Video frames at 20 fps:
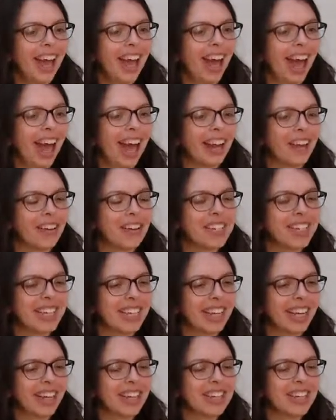And I was
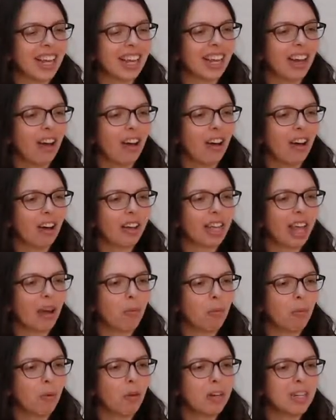thinking, I was like, oh yeah,
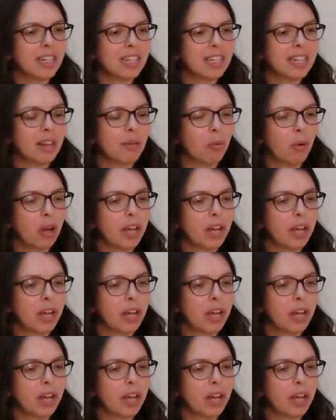what is it